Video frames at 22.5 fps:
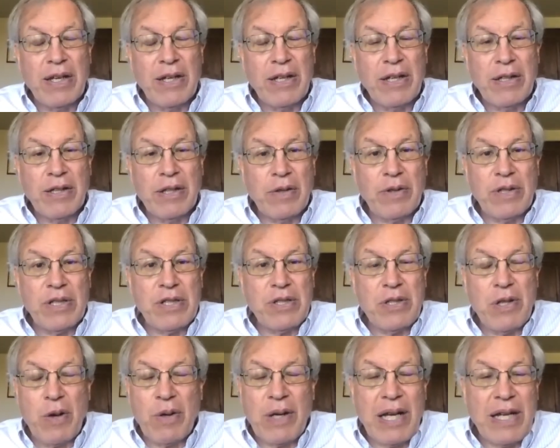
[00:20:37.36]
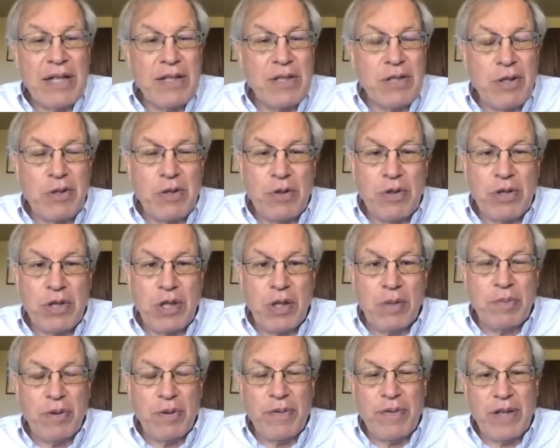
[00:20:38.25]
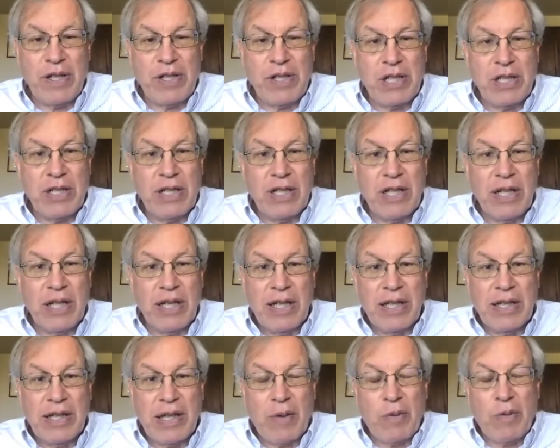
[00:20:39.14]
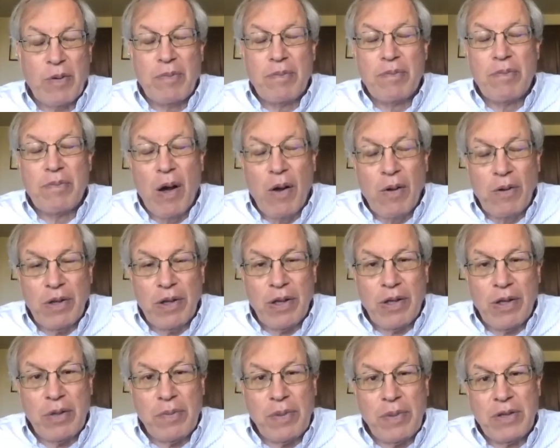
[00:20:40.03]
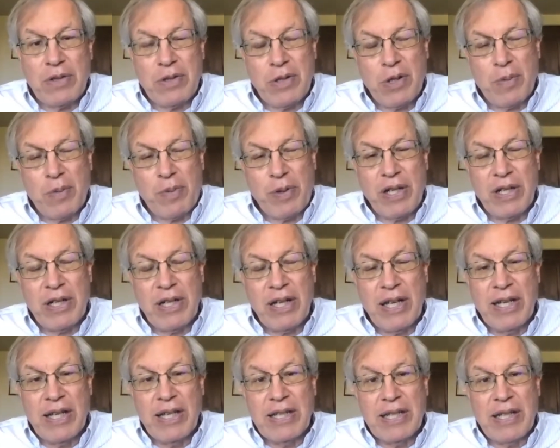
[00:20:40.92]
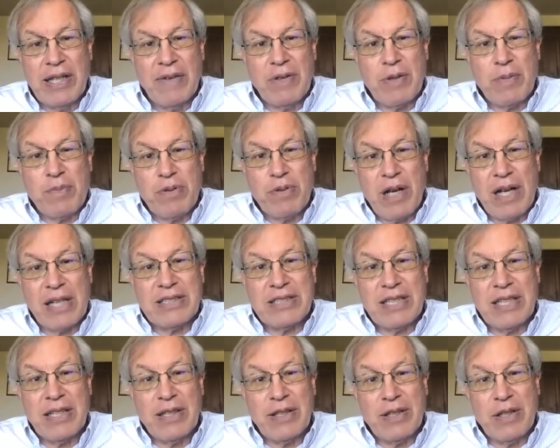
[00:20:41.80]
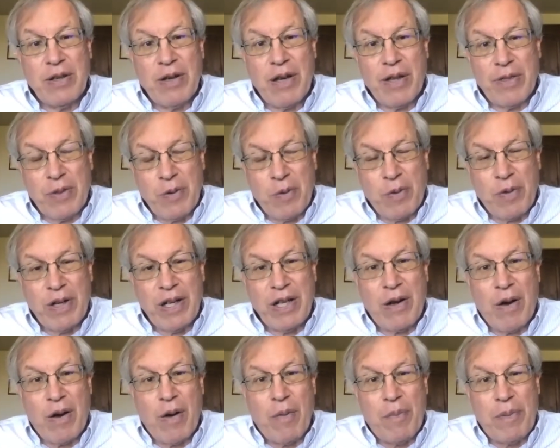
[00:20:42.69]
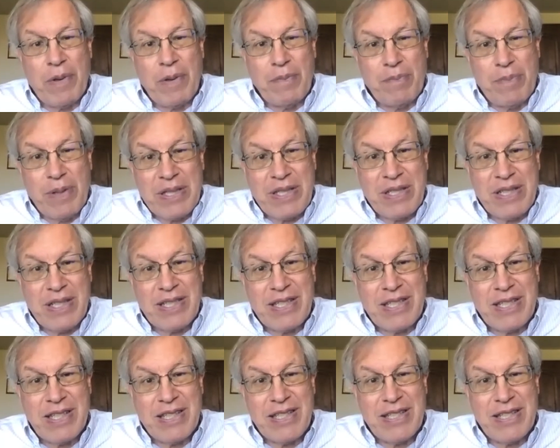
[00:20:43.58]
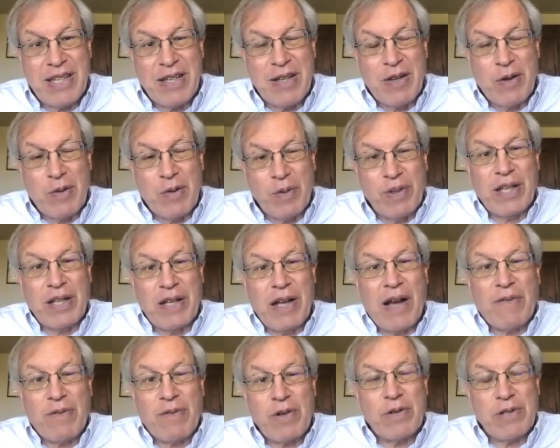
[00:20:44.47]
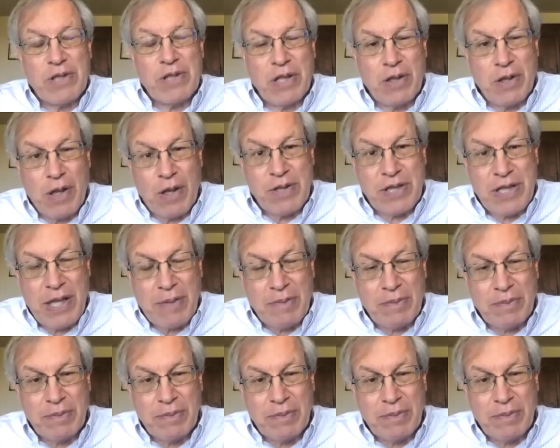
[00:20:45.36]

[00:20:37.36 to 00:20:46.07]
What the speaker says: There is no constitutional provision that remotely could be interpreted to give the president the authority to open businesses when the governor has closed them.